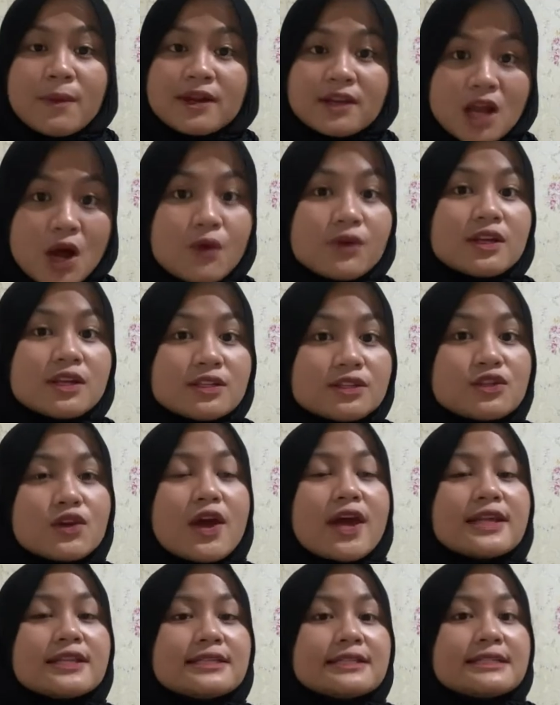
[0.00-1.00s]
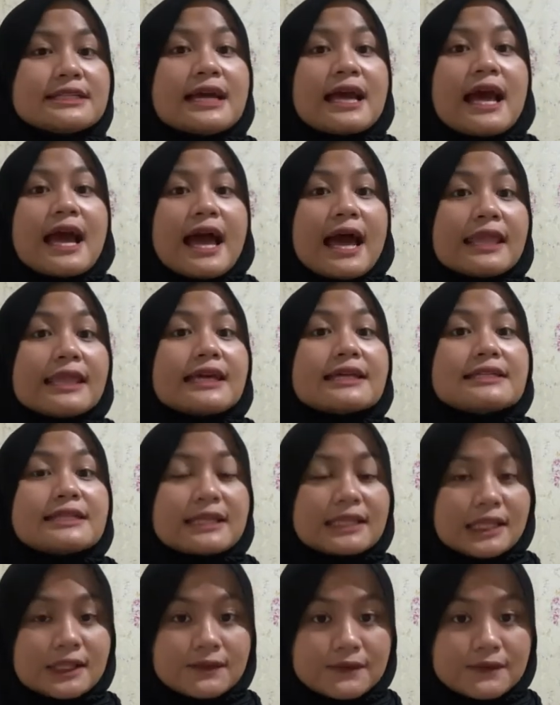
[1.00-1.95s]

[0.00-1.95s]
noun into an adjective.